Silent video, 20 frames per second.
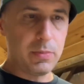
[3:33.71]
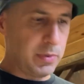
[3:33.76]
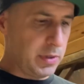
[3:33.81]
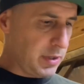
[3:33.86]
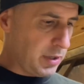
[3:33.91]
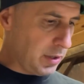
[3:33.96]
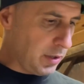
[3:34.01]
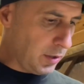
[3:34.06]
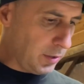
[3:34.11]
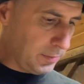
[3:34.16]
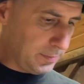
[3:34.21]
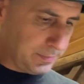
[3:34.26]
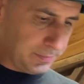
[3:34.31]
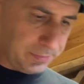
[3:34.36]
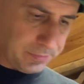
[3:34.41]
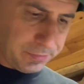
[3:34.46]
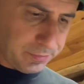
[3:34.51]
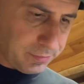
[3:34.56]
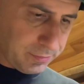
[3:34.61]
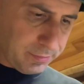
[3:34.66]
material.
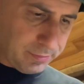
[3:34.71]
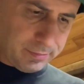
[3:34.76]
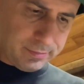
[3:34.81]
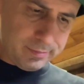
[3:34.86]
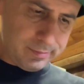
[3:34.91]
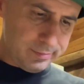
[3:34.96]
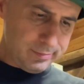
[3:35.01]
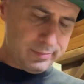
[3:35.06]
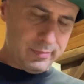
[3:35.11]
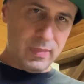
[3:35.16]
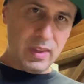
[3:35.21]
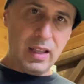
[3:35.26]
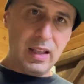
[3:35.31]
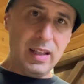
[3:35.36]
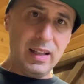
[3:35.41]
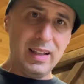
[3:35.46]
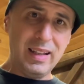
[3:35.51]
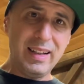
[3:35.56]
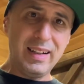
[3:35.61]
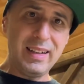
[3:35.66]

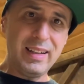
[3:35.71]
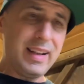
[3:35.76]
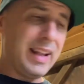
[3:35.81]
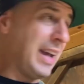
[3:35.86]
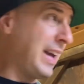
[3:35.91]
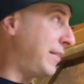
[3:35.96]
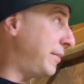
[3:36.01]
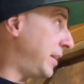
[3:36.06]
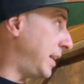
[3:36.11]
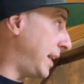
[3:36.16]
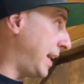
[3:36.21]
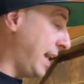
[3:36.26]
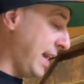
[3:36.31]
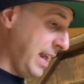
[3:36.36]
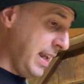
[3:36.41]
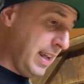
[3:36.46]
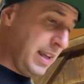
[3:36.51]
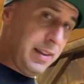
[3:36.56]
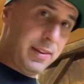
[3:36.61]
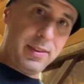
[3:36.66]
I didn't have any
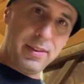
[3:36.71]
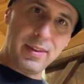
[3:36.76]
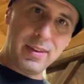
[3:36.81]
1/8,